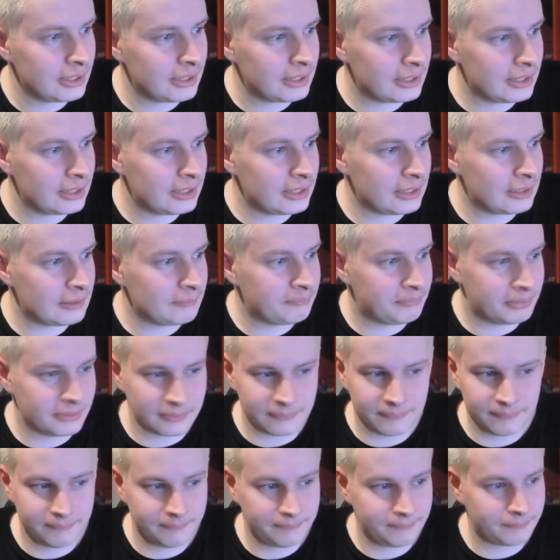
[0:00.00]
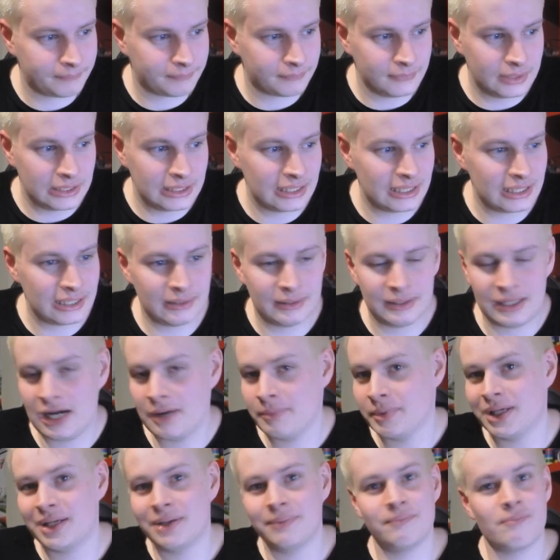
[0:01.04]
But, yeah,
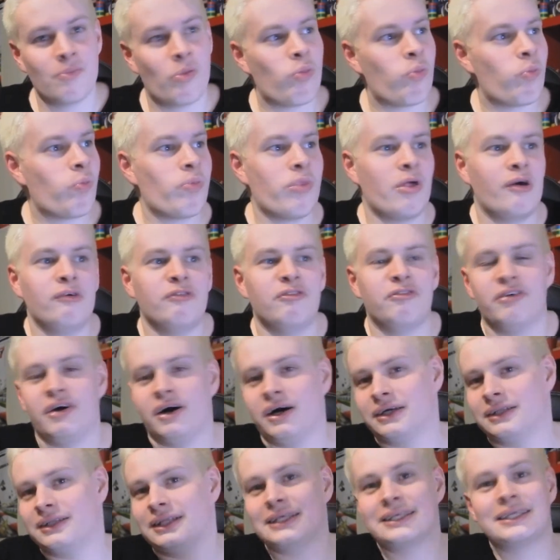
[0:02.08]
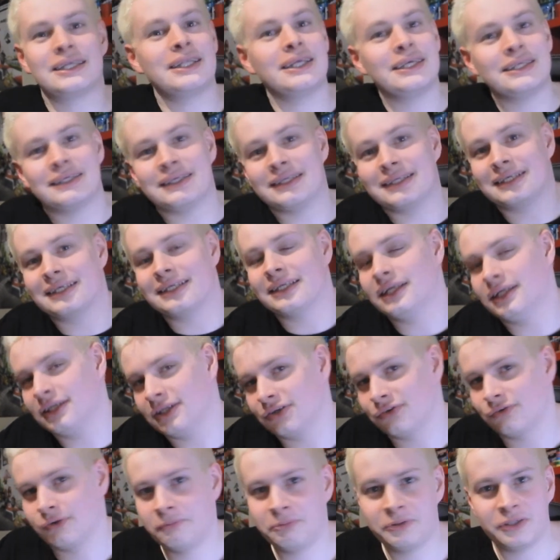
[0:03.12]
I mean, fuck. There's a link to this in the
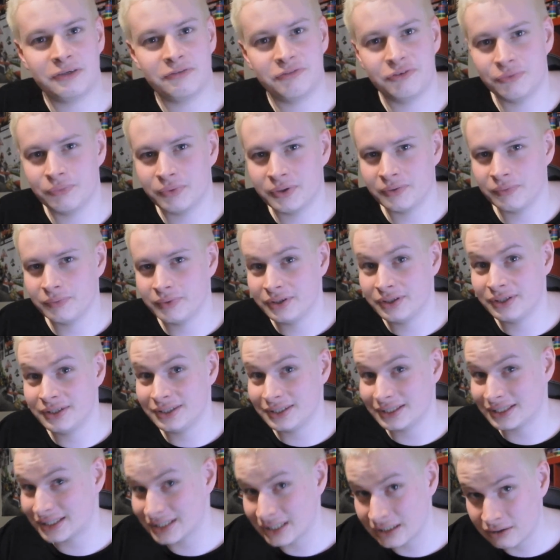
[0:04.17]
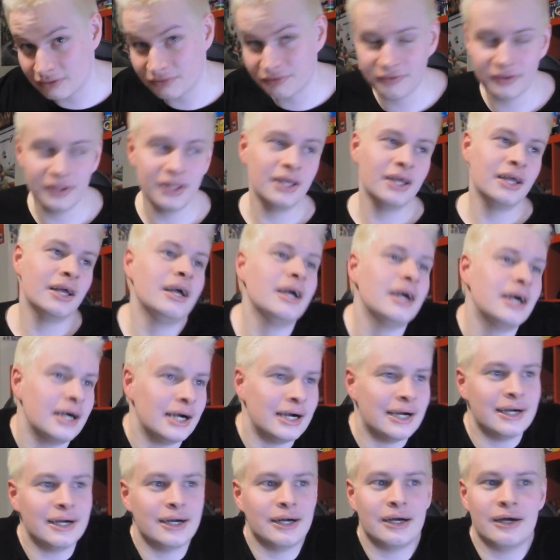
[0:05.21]
description if you want to read it yourself.
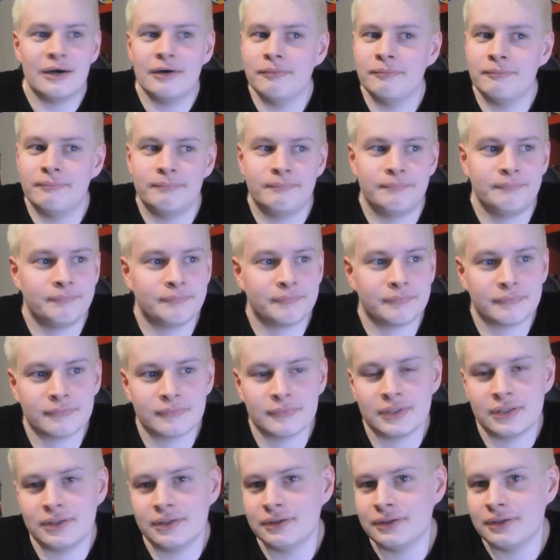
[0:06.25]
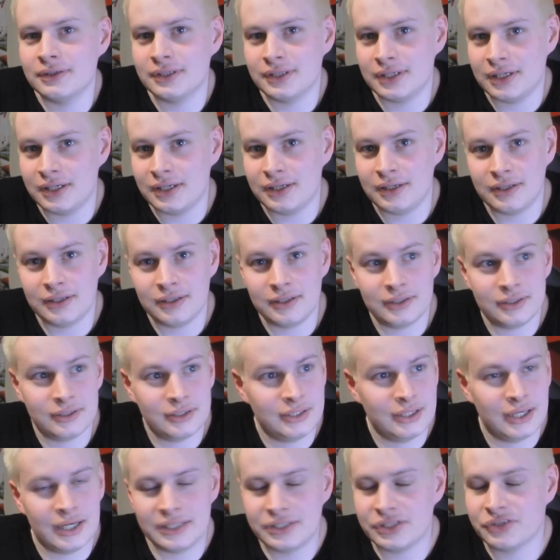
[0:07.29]

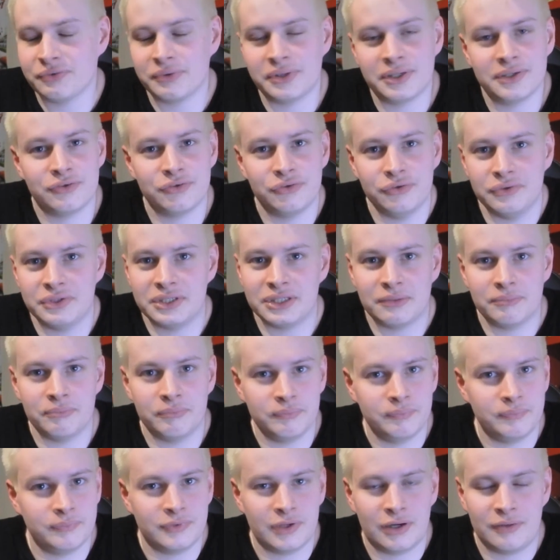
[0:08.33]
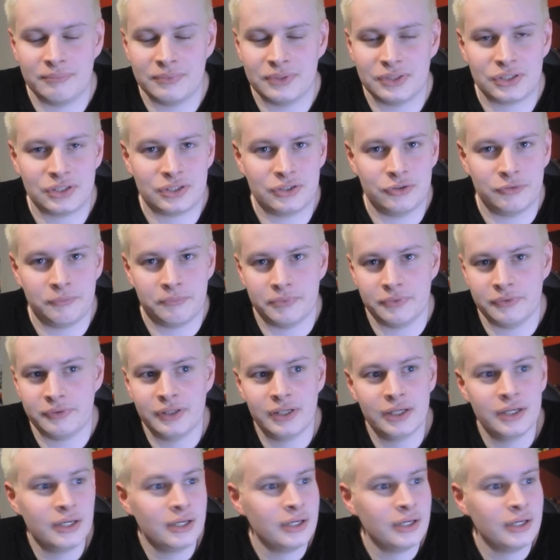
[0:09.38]
Yeah, I just wanted to do something dumb and stupid.